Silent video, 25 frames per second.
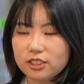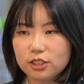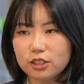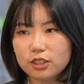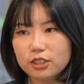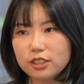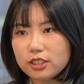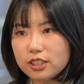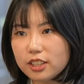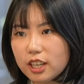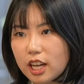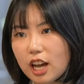
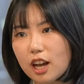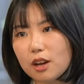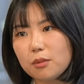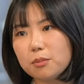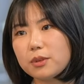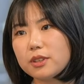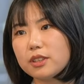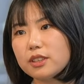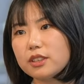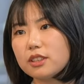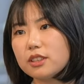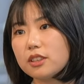just
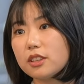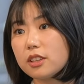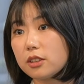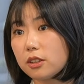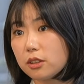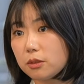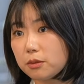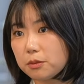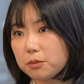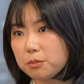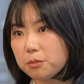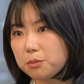copy the
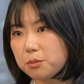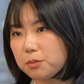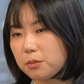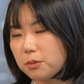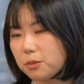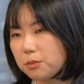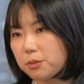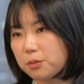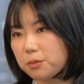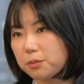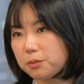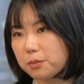
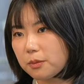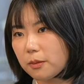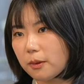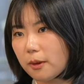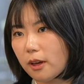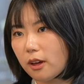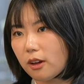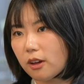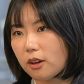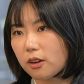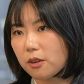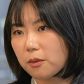
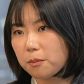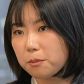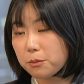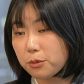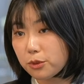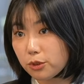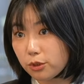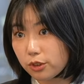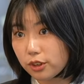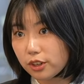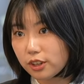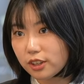um,
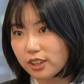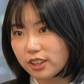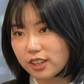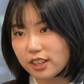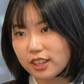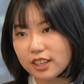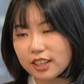viewer.